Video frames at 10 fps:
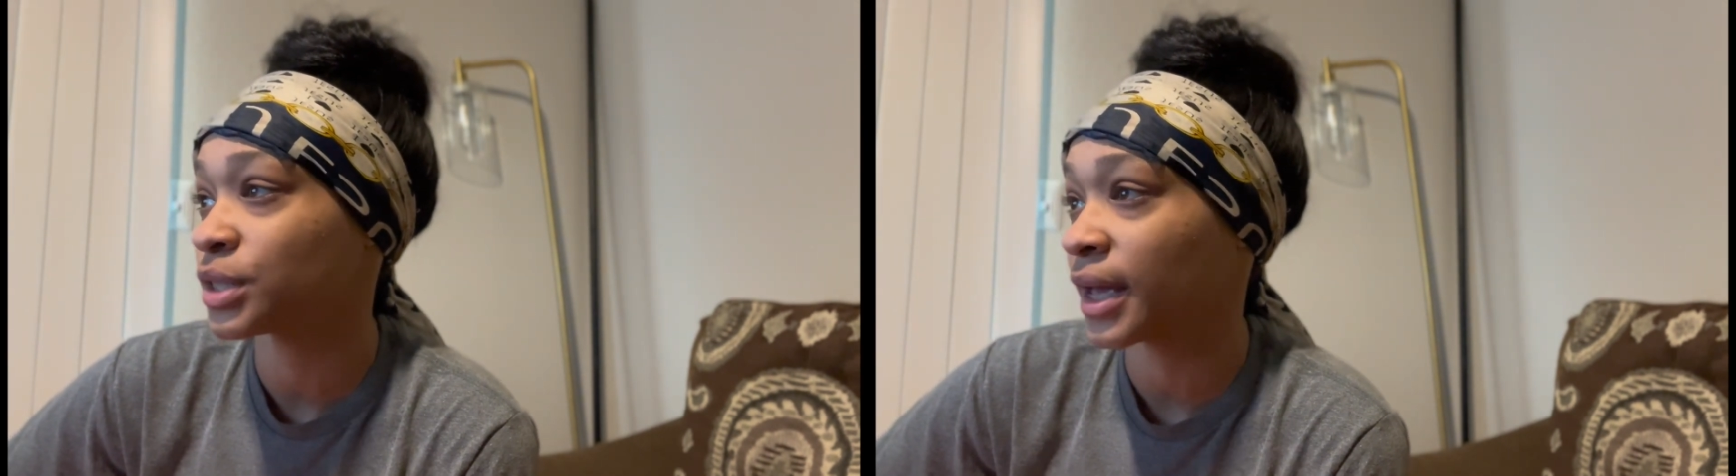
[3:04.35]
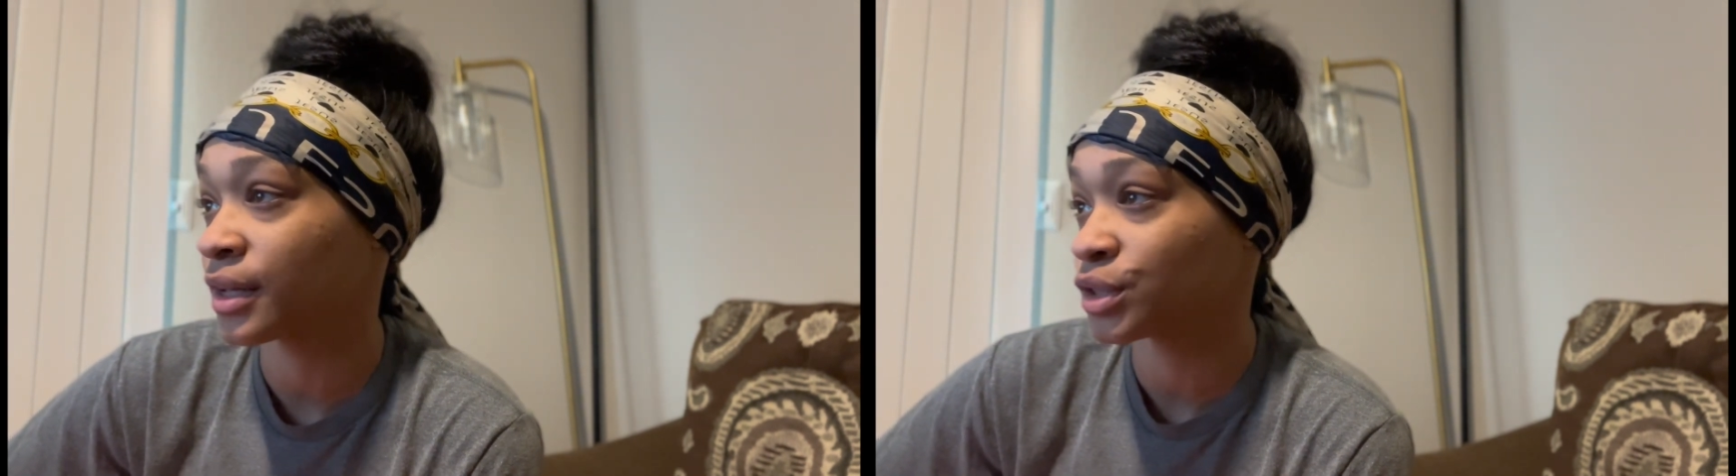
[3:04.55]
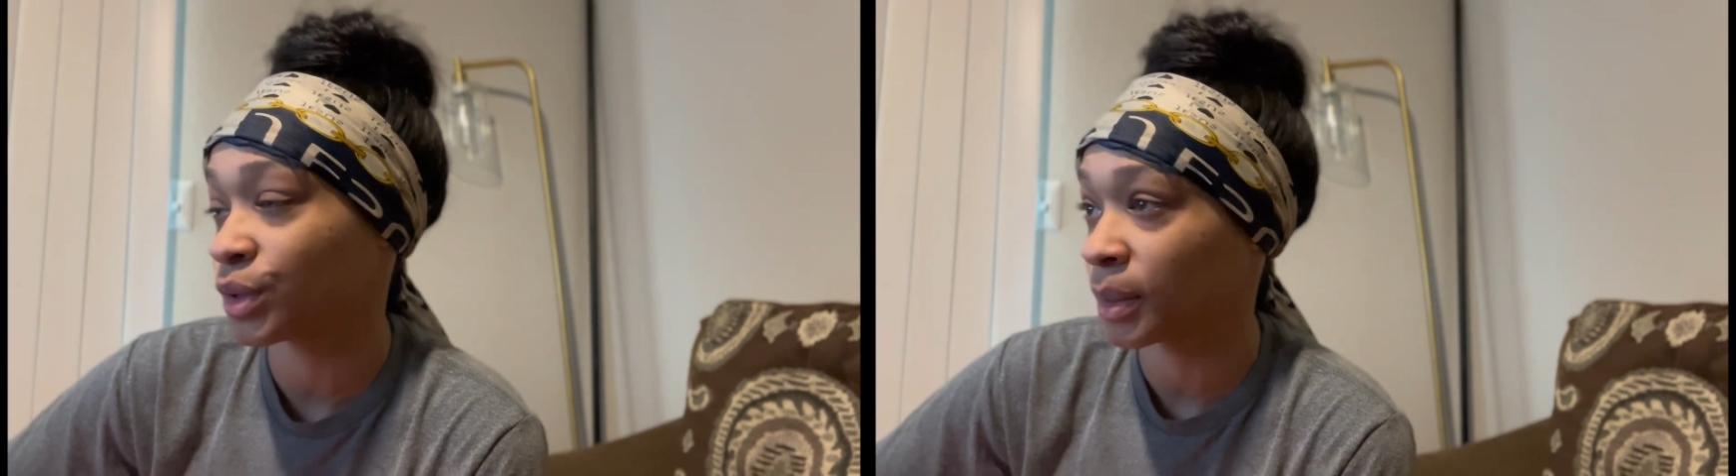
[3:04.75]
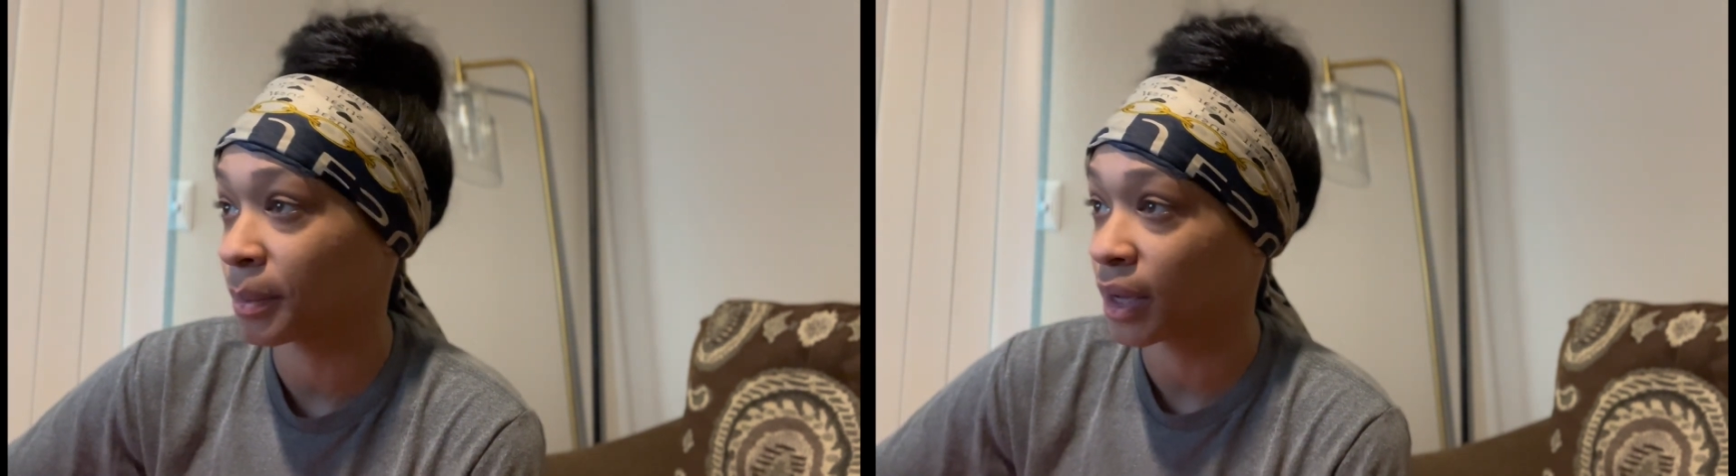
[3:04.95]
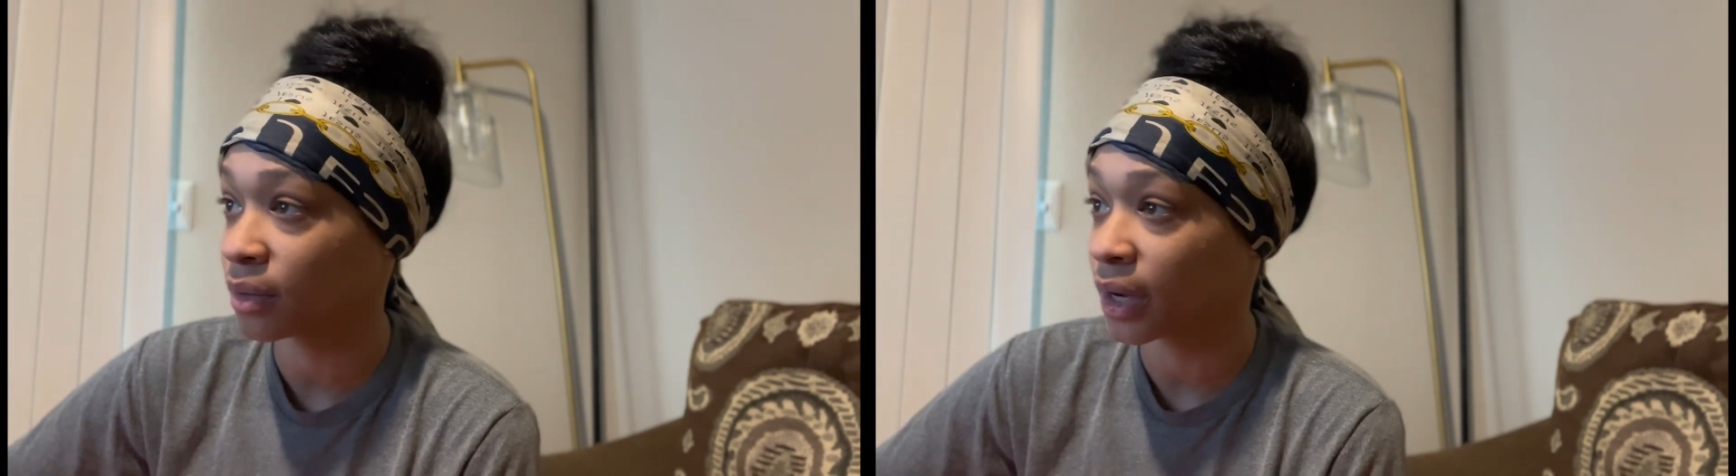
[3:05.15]
to answer
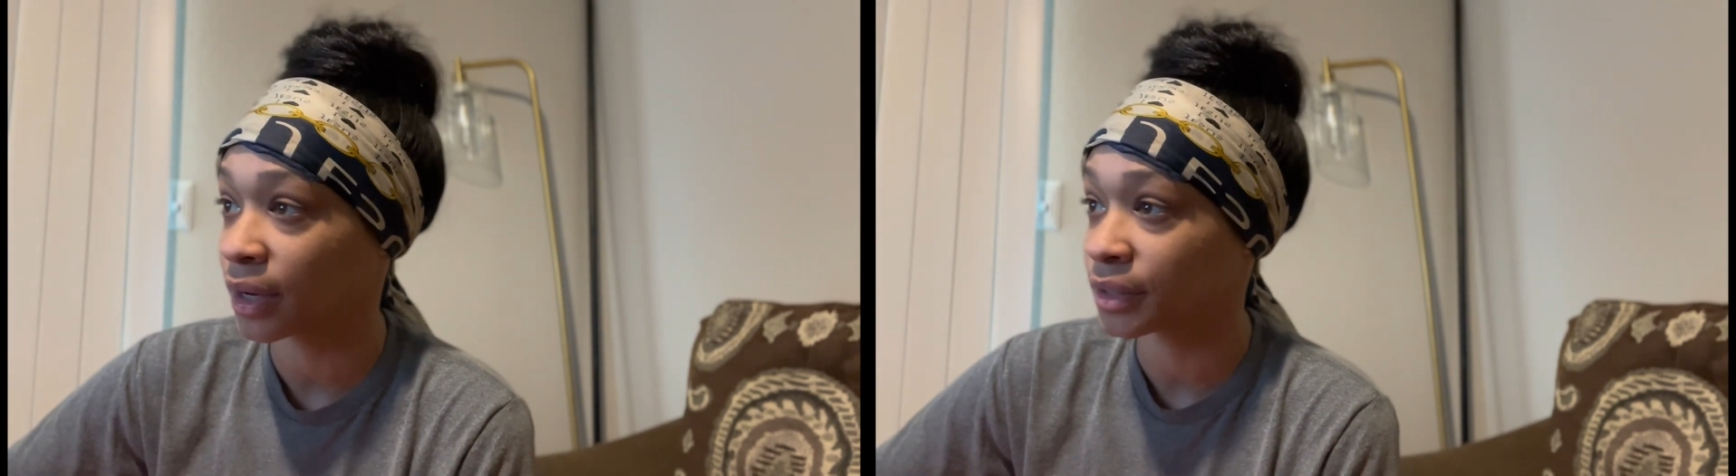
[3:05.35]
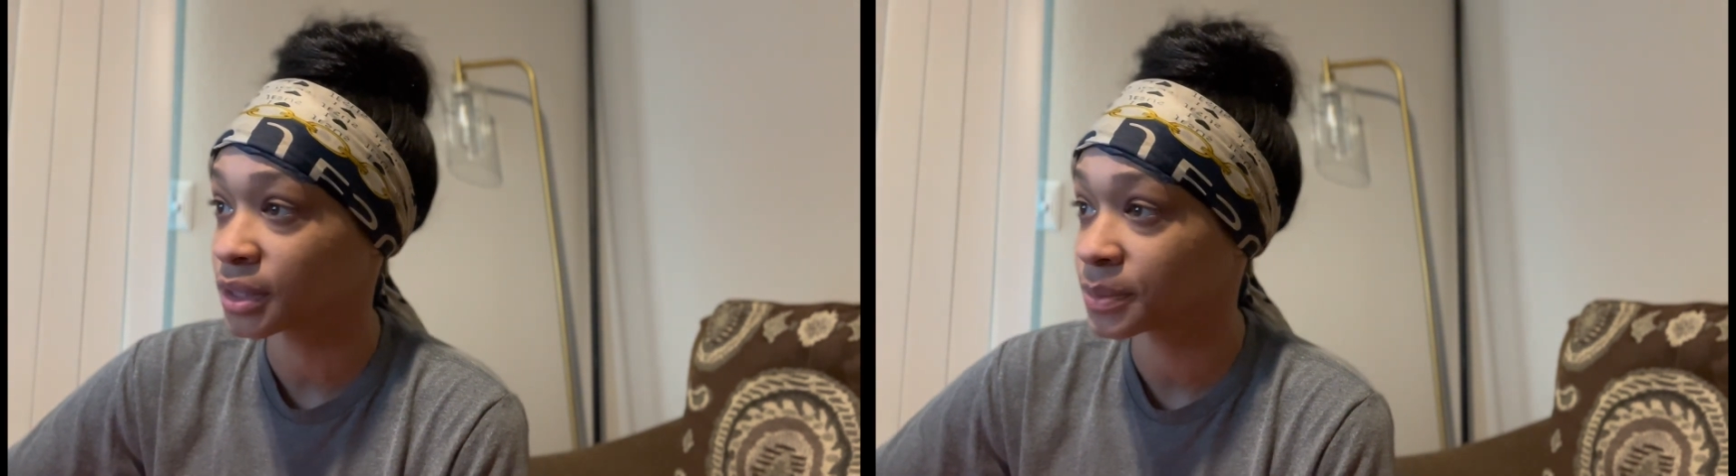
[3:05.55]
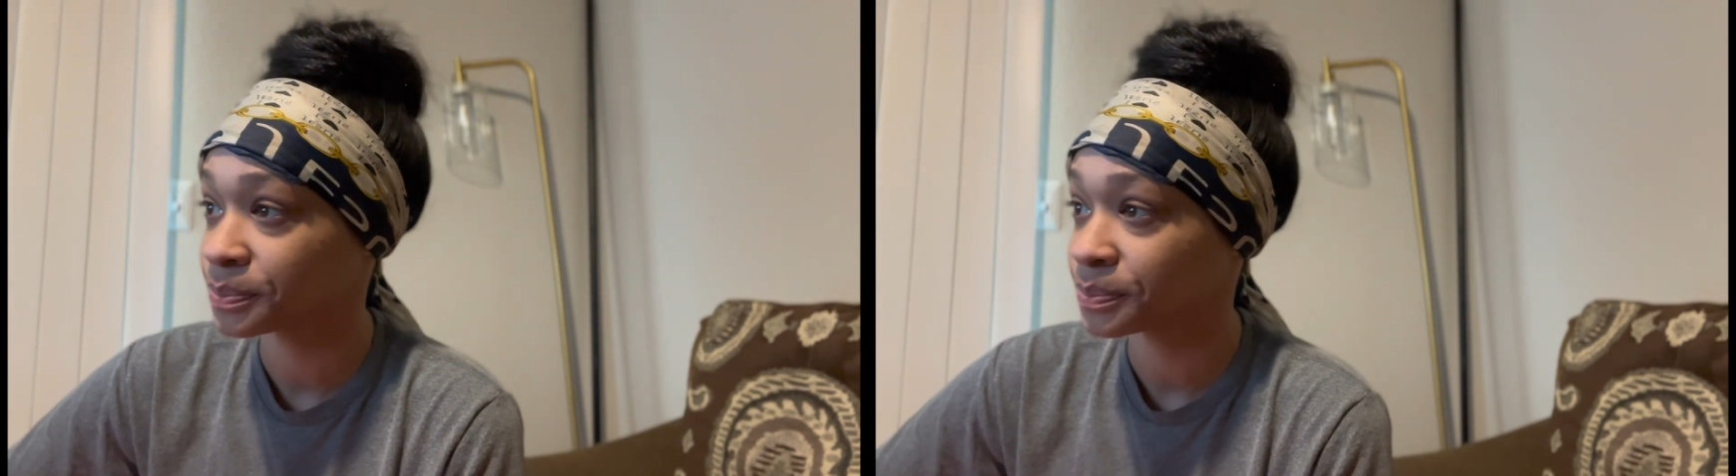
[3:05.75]
inbound calls.